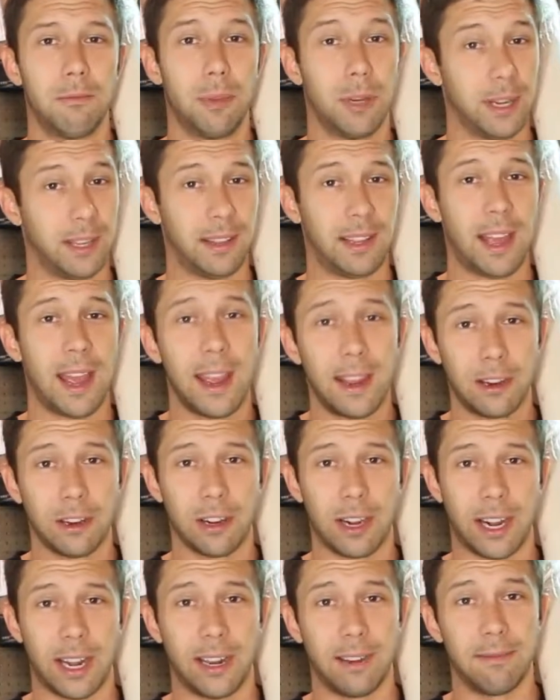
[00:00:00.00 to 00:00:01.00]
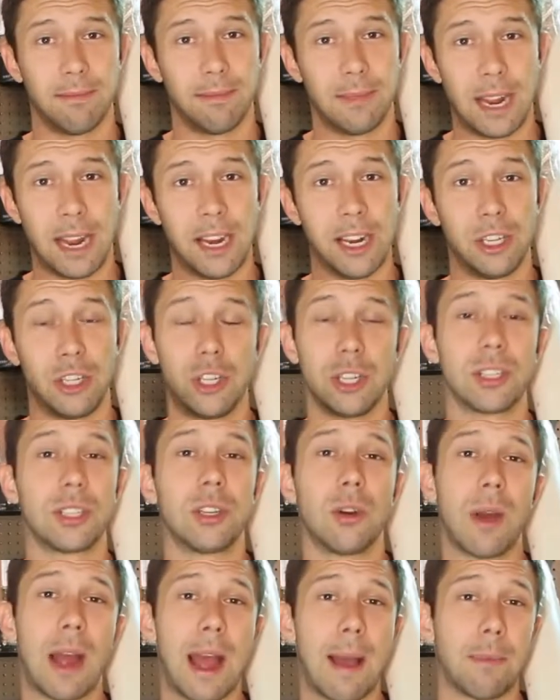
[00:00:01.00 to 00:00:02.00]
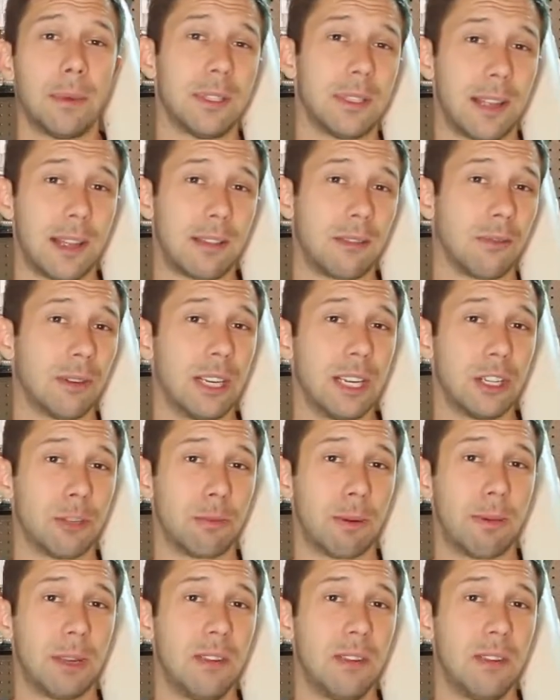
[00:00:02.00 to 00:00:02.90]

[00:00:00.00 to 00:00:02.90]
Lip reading: putting the anchor in it. And it just so happens that 3-inch